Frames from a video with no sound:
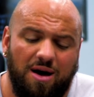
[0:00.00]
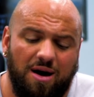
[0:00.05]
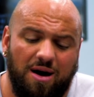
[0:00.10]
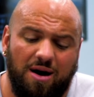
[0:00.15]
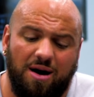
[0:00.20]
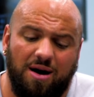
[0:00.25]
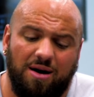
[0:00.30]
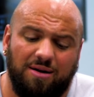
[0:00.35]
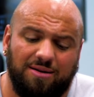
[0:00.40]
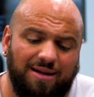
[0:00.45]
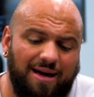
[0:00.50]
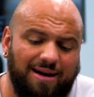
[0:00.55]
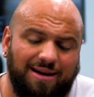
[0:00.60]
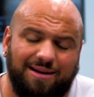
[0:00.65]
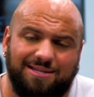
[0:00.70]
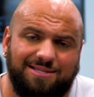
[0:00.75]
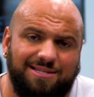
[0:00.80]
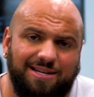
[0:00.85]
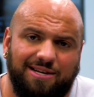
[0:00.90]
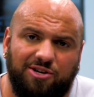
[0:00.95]
like
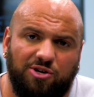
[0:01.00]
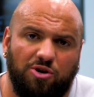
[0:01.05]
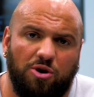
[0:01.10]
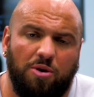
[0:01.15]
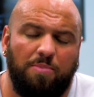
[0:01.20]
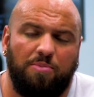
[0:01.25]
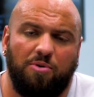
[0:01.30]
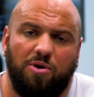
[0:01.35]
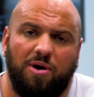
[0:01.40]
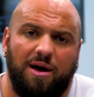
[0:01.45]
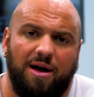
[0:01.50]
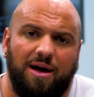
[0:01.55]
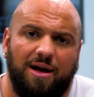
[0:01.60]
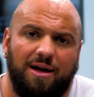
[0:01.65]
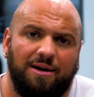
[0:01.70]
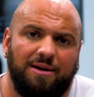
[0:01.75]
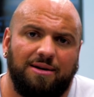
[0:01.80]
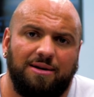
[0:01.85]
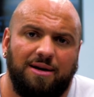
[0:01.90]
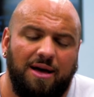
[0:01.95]
Ezekiel
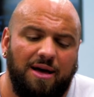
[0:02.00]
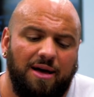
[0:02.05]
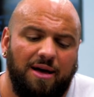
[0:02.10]
bread,